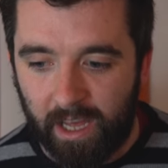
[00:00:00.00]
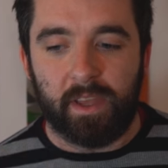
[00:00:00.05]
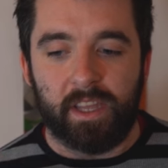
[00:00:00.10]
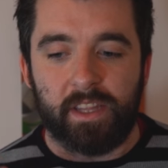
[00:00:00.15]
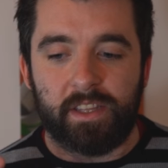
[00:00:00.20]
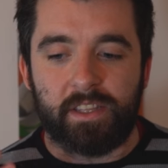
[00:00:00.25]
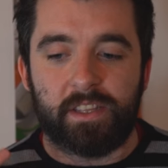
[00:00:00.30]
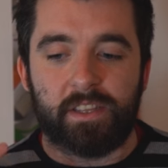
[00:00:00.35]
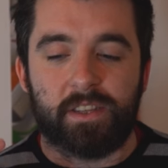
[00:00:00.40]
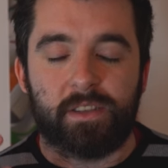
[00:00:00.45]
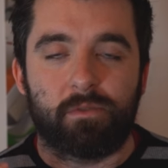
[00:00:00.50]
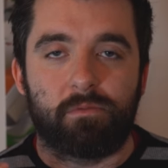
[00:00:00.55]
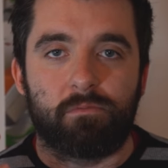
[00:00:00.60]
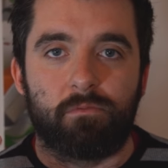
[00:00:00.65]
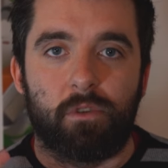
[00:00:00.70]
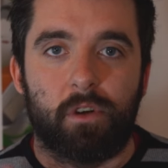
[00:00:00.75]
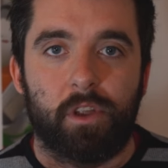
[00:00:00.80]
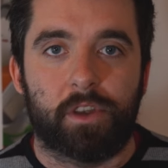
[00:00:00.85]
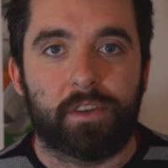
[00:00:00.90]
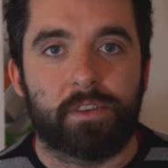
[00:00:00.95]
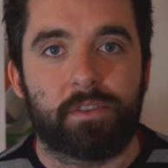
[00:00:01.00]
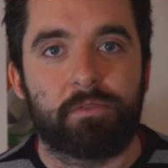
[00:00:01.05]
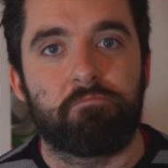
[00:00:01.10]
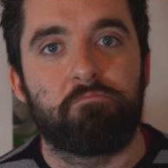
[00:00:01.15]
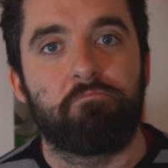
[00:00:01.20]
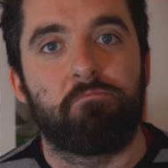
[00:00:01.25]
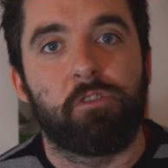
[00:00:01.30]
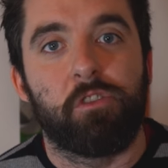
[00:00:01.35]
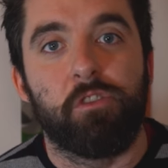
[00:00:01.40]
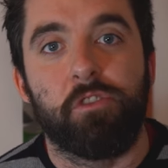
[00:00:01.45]
It's what
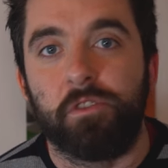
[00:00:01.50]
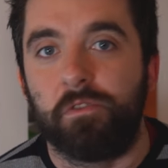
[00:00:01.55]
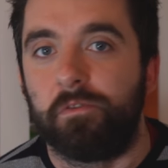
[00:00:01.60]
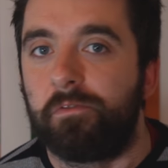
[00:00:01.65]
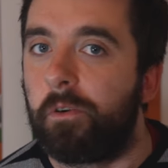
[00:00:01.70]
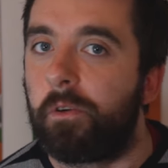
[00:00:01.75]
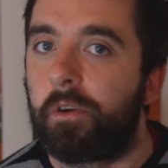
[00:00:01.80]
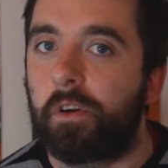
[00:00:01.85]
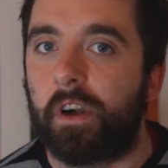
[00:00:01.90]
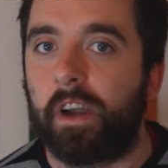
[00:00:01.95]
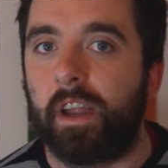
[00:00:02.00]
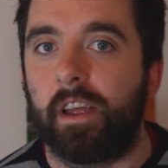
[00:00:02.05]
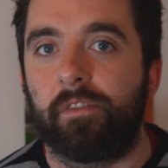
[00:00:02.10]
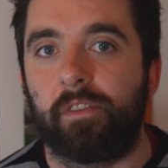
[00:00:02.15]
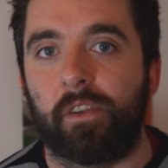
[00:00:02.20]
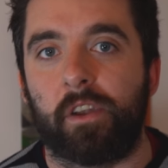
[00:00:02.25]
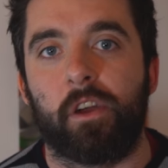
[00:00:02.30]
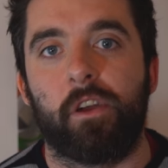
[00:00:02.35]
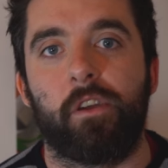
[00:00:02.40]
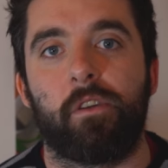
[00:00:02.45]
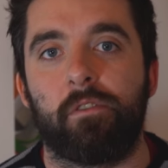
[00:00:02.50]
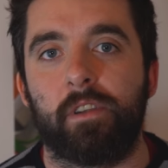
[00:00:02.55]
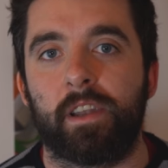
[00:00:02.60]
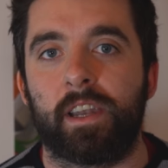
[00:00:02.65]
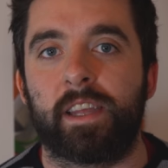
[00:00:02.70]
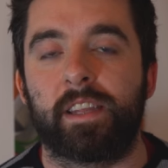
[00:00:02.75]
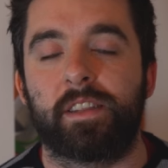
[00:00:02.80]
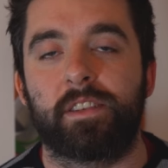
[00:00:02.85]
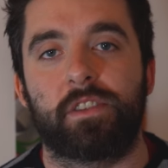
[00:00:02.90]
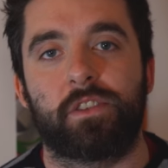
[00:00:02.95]
you do photograph and how it
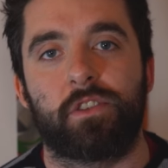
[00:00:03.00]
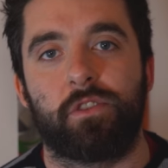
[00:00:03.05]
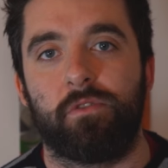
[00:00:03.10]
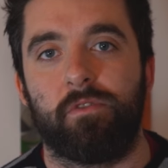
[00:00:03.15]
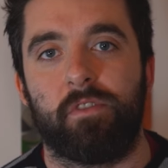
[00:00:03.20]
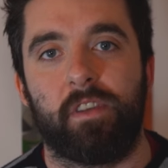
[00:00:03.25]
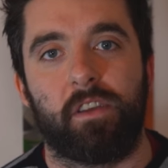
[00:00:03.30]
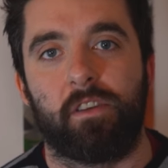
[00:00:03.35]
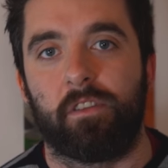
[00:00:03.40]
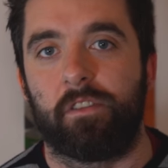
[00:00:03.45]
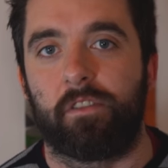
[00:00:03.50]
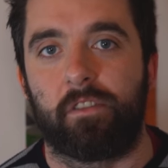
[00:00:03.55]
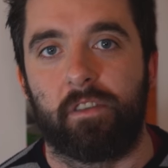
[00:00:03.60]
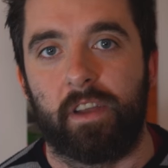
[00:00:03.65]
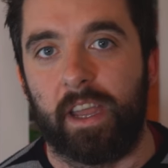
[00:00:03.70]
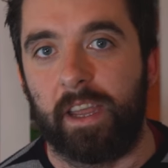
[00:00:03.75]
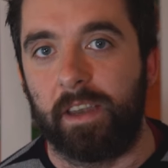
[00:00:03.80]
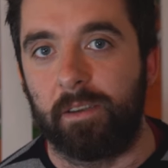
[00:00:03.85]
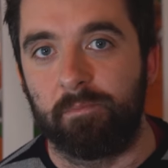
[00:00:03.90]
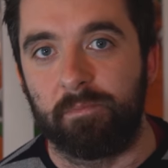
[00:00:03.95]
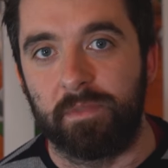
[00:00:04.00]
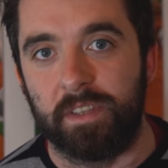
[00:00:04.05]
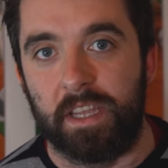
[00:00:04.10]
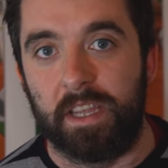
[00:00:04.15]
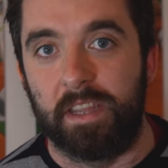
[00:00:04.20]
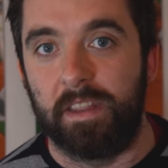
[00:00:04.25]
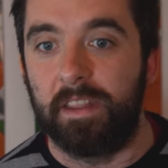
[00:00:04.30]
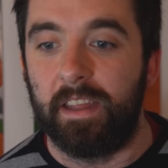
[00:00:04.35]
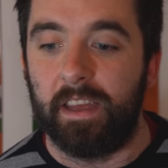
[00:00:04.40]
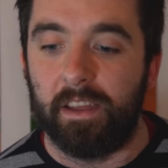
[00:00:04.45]
relates to the other items
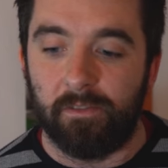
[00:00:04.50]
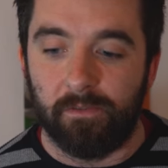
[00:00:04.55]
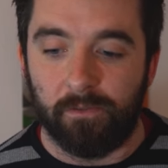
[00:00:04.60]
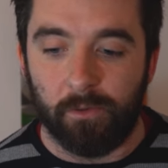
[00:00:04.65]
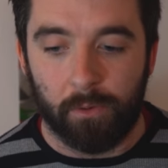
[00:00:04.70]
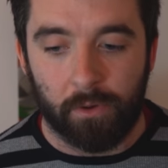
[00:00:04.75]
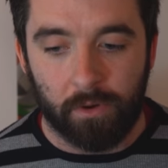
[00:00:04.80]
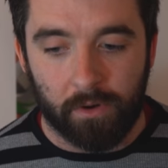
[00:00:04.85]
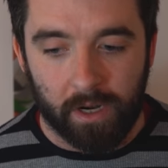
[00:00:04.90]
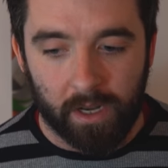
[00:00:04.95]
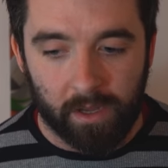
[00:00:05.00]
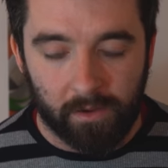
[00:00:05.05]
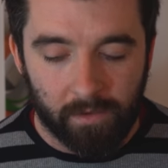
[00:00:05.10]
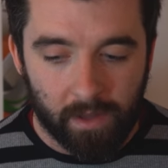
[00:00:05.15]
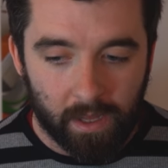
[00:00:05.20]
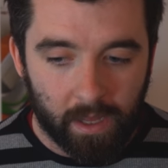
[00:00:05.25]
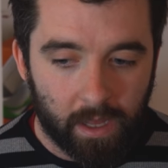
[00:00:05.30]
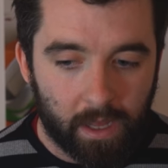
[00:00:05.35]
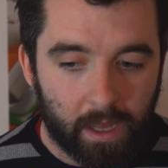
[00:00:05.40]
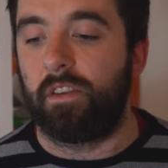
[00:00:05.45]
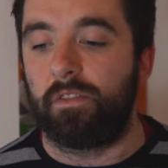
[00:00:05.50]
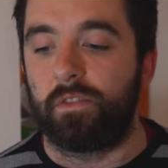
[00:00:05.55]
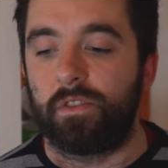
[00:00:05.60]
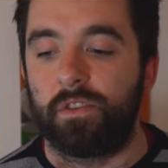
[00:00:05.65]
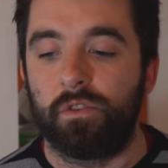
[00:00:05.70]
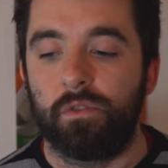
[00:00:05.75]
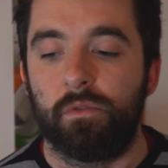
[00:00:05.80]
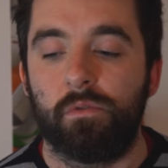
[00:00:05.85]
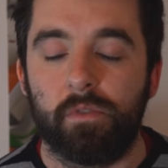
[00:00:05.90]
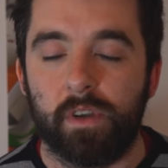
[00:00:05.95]
in that photograph. there's
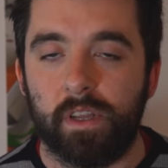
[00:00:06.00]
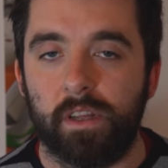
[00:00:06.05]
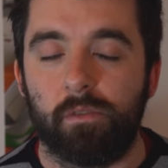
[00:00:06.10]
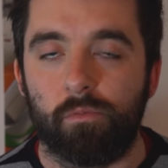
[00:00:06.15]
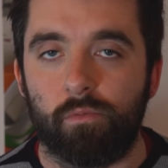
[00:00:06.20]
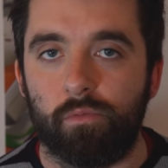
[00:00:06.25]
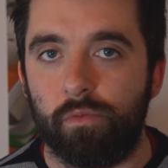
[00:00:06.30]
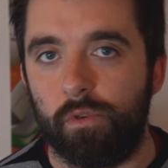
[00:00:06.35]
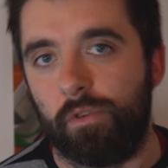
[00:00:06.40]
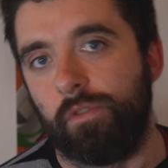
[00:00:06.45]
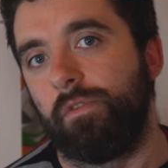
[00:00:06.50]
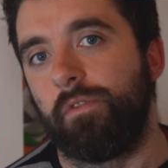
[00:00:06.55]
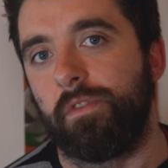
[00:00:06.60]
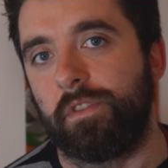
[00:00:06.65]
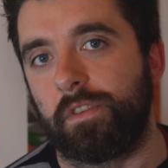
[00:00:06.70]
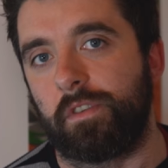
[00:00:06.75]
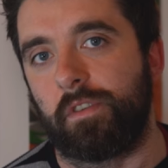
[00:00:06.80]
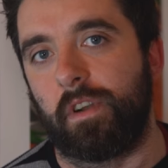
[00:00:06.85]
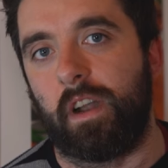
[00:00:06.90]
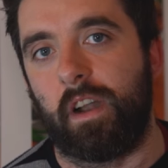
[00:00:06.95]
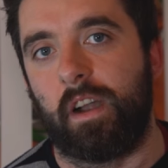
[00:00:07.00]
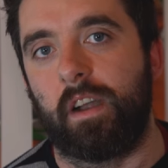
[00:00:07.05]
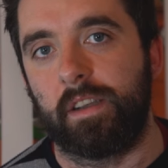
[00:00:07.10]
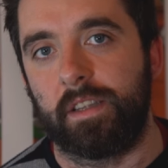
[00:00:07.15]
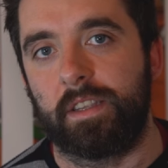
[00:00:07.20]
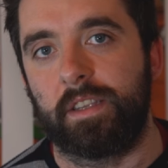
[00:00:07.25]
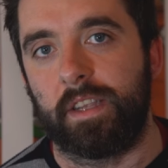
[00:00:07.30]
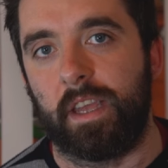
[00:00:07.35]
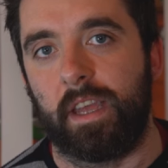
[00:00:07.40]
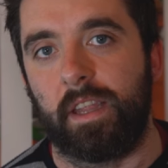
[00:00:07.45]
no real rules or
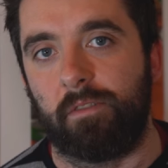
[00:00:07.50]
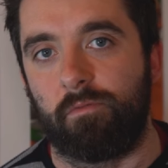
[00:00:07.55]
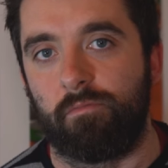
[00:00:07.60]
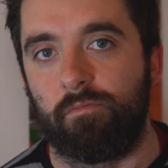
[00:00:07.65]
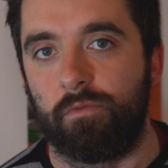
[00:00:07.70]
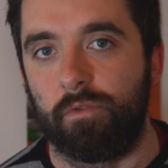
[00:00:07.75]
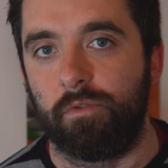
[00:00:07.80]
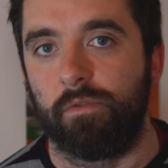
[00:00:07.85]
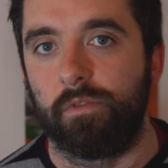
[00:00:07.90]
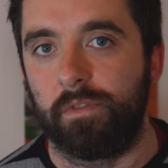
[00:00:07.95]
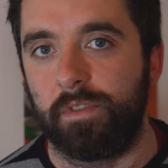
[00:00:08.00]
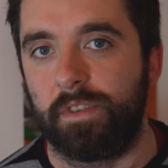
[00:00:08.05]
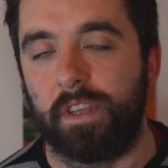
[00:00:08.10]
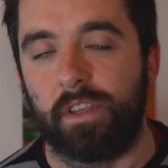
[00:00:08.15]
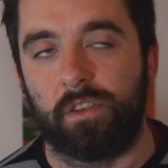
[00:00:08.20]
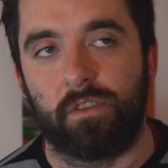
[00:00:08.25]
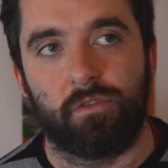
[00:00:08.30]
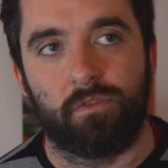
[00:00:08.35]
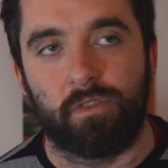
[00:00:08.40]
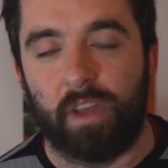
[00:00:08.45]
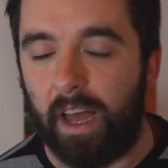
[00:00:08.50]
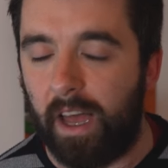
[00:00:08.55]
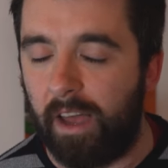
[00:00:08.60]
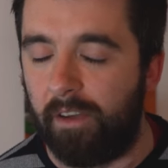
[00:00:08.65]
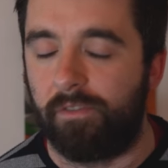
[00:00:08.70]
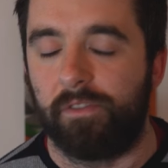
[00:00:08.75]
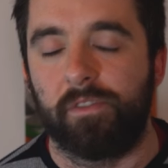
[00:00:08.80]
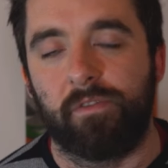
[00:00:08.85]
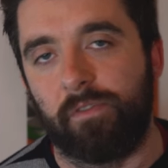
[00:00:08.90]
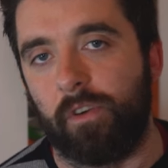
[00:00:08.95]
hard set rules that you
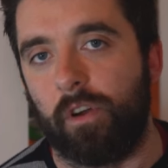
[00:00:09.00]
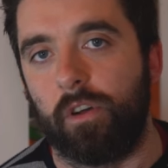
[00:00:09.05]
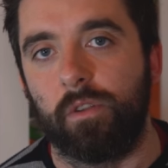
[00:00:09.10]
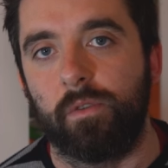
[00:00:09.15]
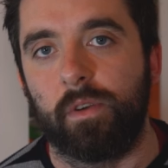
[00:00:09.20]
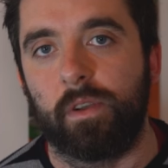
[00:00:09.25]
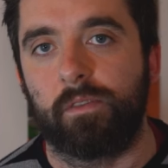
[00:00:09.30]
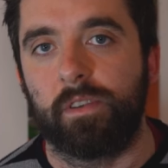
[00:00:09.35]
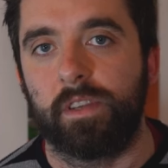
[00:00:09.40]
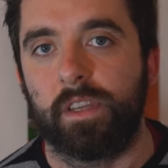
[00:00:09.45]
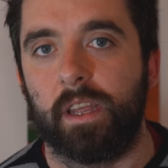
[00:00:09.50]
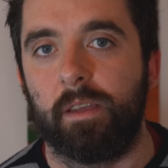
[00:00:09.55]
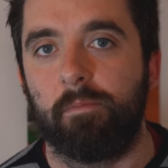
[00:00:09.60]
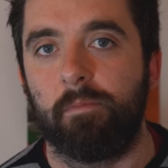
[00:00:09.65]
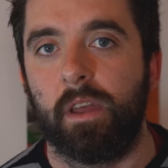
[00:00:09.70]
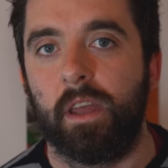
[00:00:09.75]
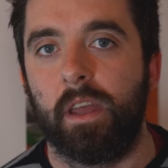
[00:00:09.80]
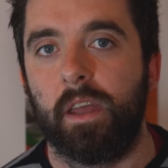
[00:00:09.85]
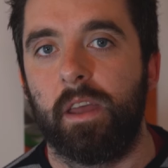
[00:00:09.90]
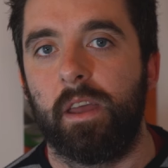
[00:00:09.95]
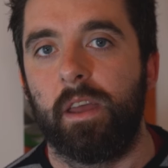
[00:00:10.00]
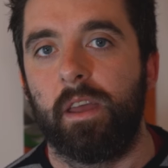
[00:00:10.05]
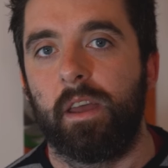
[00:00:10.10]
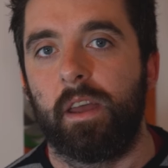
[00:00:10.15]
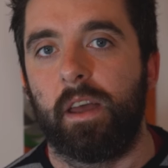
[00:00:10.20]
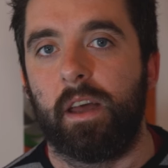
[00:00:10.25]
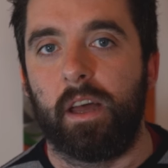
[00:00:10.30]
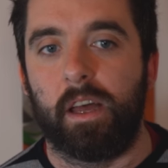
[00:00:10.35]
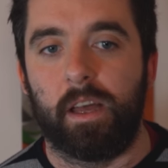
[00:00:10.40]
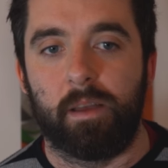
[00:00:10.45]
have to follow every time.
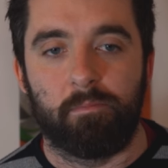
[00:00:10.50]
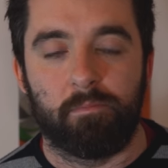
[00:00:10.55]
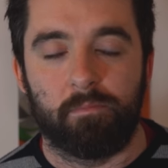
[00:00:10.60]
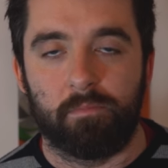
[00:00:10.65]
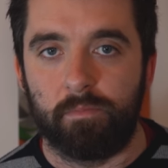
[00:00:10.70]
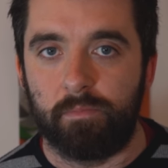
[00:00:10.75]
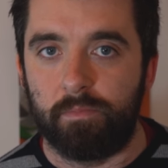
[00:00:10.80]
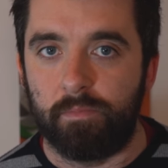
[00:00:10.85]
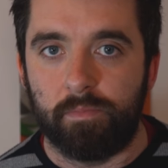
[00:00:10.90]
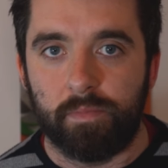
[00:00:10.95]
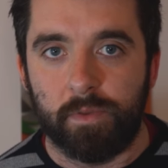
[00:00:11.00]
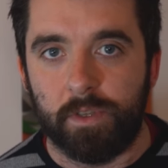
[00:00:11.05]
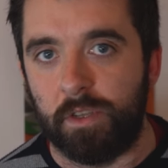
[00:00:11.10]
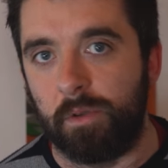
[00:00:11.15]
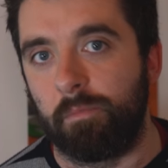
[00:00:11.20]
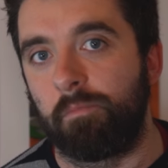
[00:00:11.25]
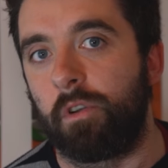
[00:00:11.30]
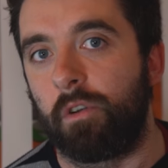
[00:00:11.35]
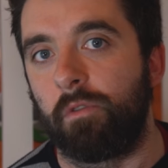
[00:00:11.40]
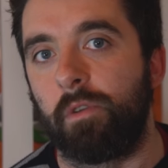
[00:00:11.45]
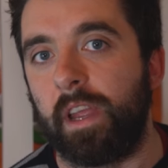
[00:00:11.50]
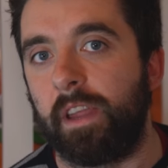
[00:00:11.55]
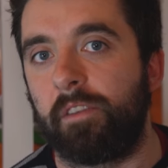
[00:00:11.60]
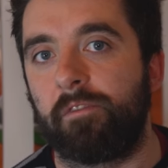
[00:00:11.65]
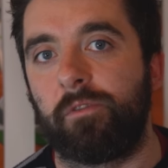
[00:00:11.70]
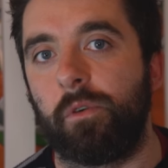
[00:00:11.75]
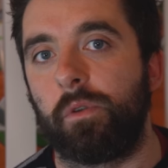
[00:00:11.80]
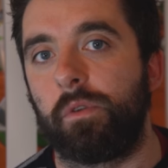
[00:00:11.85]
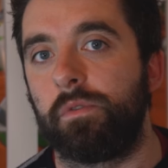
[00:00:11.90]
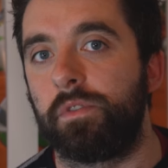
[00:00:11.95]
Um, some great
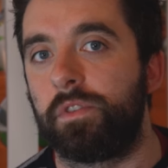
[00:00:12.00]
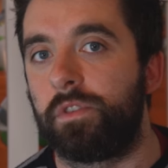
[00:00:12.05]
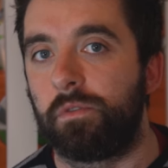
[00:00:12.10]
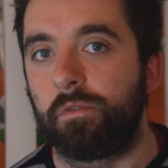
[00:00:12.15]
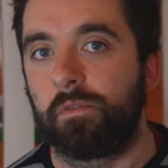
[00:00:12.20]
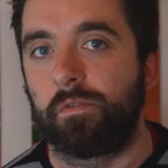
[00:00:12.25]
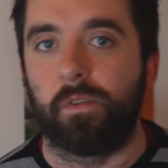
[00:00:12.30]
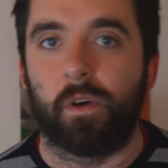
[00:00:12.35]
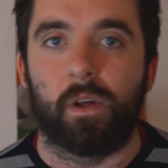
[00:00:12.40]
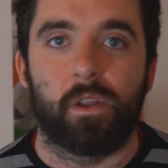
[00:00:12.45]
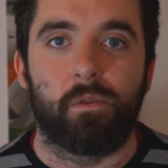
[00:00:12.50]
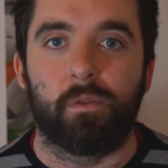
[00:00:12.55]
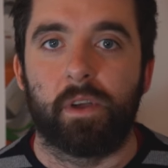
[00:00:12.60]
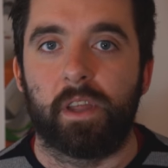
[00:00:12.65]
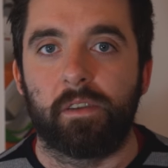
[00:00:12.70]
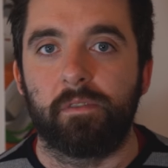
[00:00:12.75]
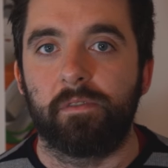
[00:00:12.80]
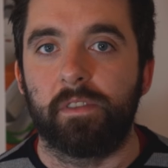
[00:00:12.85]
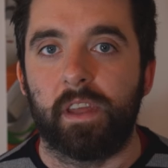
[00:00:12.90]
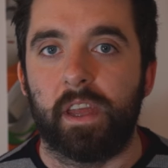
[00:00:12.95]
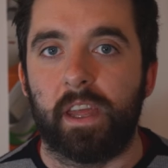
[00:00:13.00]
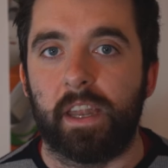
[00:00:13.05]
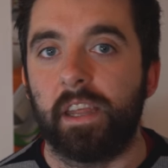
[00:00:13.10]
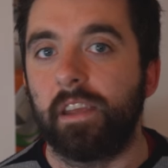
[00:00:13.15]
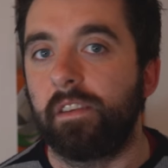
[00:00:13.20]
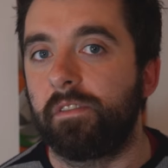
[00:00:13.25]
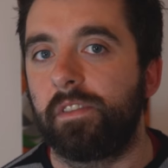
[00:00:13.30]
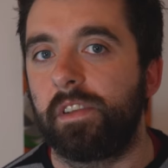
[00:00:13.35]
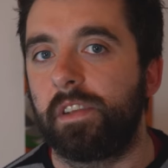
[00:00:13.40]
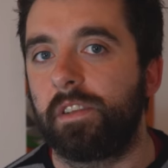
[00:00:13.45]
photos don't follow any of,
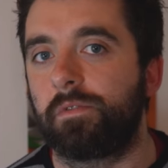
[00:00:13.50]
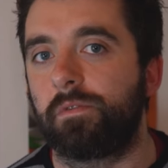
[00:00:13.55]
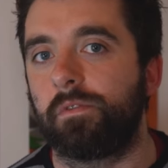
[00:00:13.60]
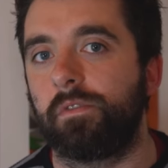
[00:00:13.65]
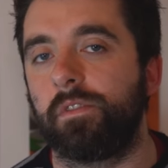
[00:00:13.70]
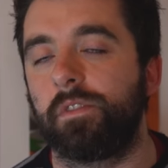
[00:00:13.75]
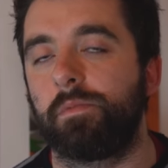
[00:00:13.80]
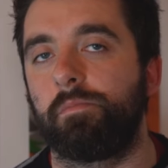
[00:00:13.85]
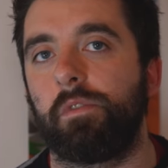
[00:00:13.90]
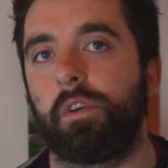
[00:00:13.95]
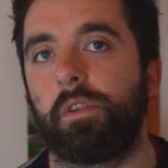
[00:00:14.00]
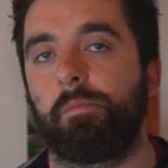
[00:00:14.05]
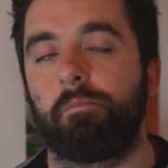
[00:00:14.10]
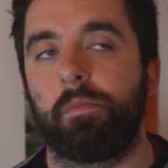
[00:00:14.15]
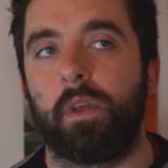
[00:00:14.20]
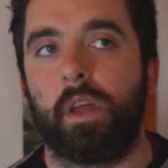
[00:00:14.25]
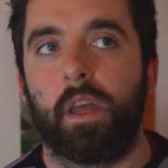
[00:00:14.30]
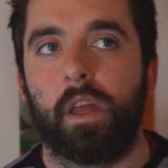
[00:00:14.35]
any of these rules, but